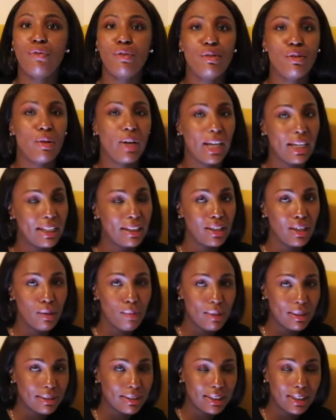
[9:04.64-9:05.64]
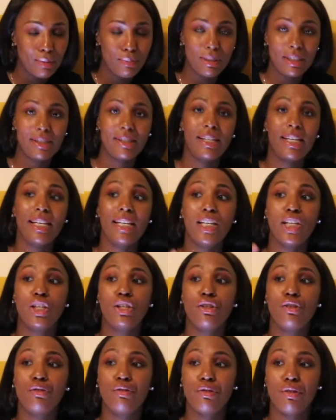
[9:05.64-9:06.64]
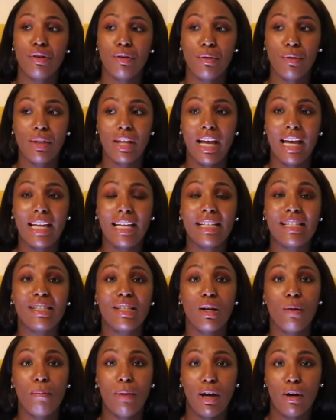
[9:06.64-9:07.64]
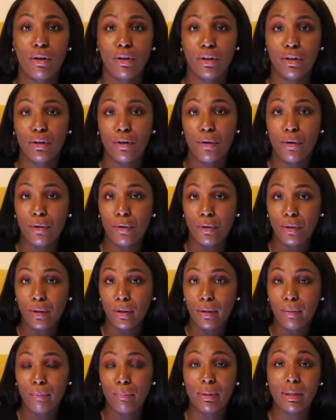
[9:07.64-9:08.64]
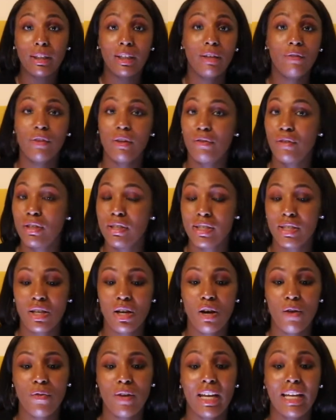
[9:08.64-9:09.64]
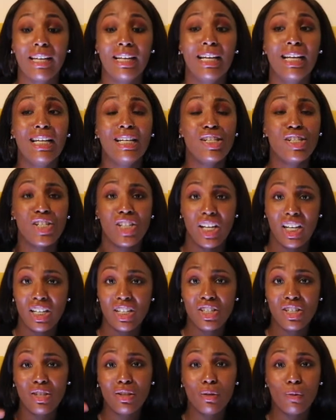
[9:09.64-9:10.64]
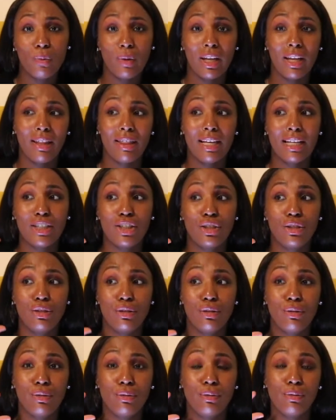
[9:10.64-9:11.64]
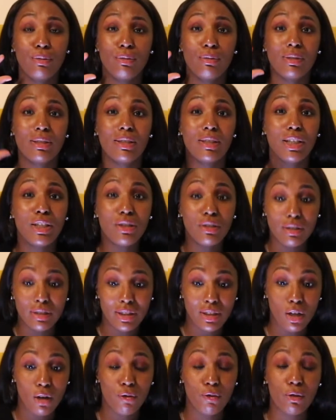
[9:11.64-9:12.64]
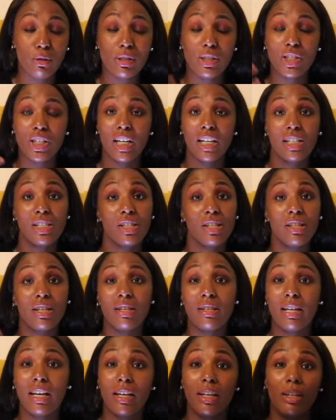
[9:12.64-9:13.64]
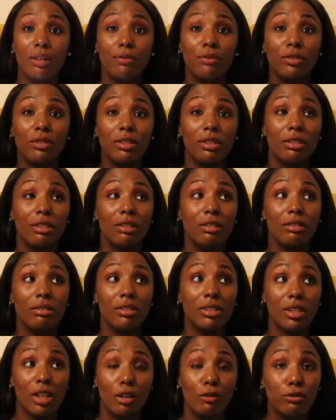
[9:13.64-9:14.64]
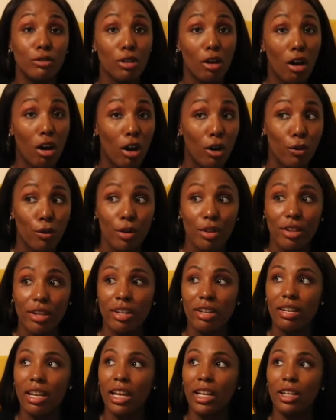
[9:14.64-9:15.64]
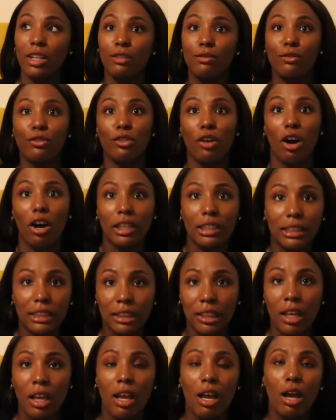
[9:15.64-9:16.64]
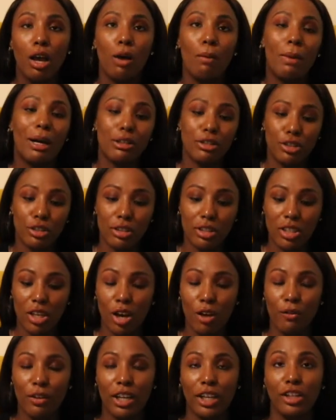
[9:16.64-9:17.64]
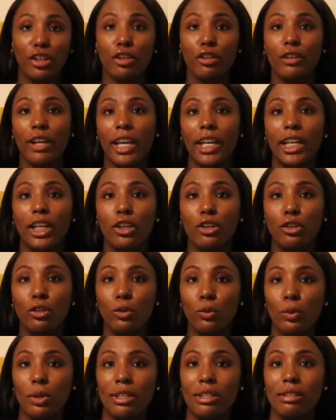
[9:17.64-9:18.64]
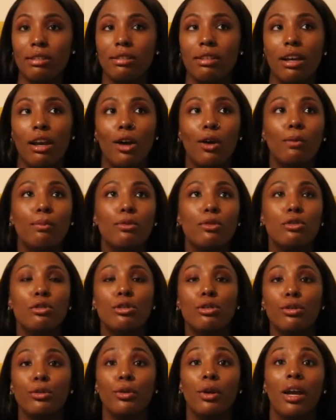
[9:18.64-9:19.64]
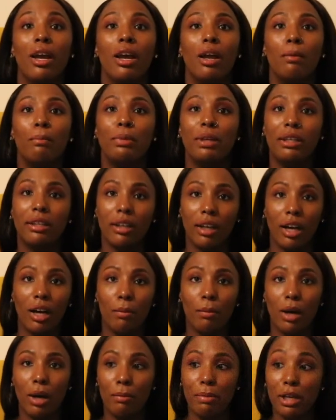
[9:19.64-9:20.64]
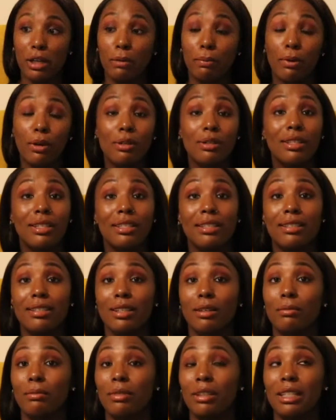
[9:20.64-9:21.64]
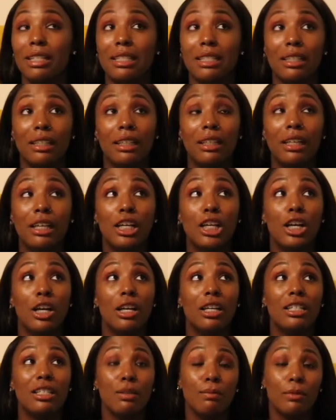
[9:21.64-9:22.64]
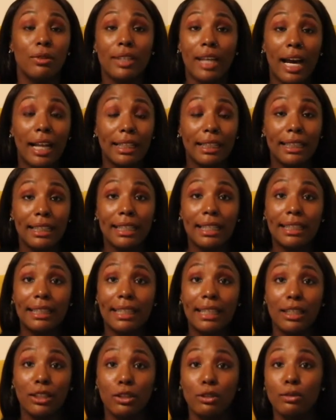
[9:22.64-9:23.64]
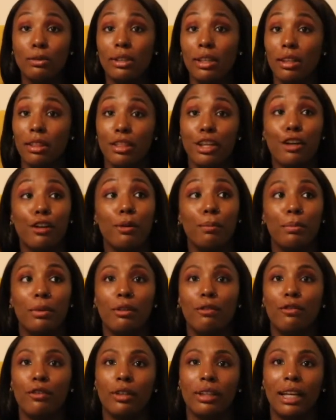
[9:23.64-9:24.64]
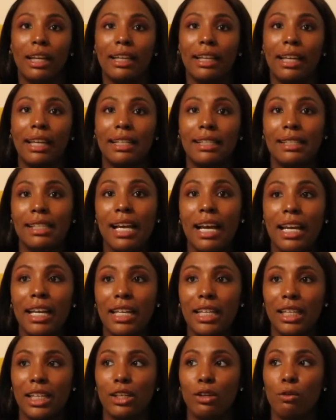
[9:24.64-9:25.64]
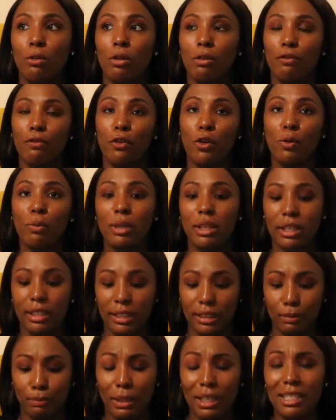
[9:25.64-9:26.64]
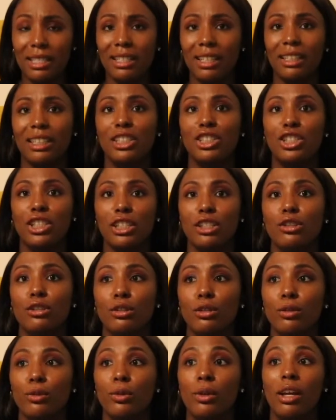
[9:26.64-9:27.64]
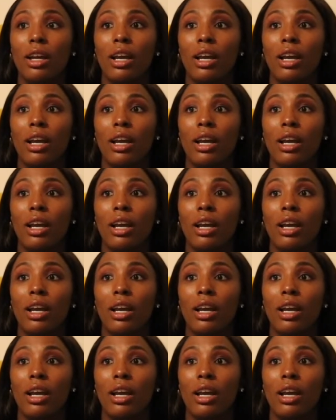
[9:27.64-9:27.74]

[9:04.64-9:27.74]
you know anything about CBT, you know that it's about your core belief of yourself and changing the way that you see yourself or changing the negative self-talk or the negative thoughts about yourself and creating new ones to help you to become a better person. It's a modality that they use in therapy for like anxiety or phobias, basically just to